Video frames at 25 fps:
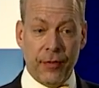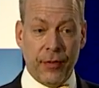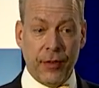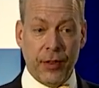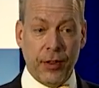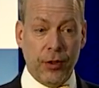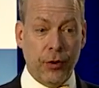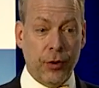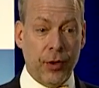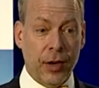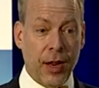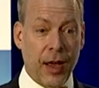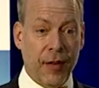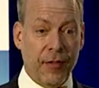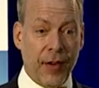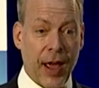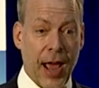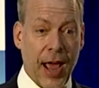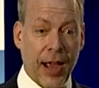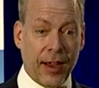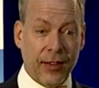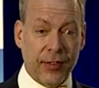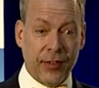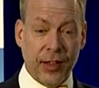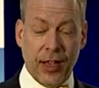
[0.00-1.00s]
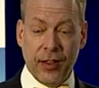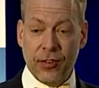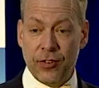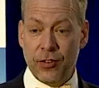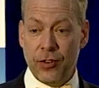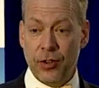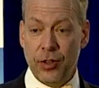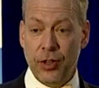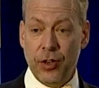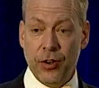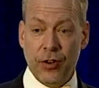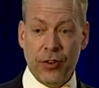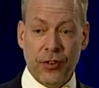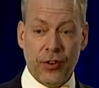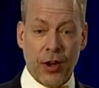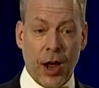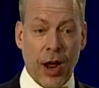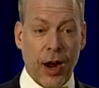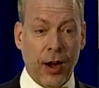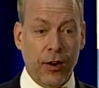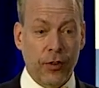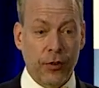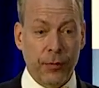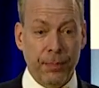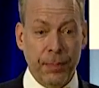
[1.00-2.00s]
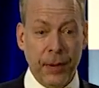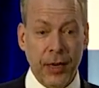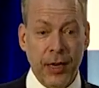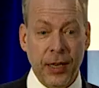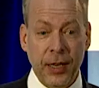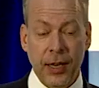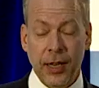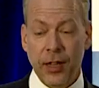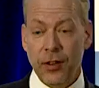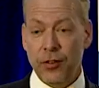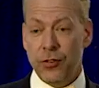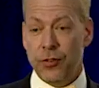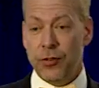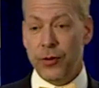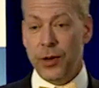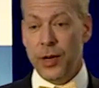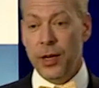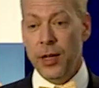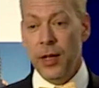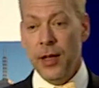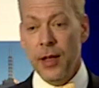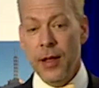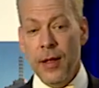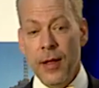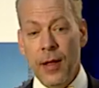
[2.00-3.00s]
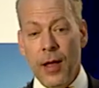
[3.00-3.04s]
you can have access to your entire spending history,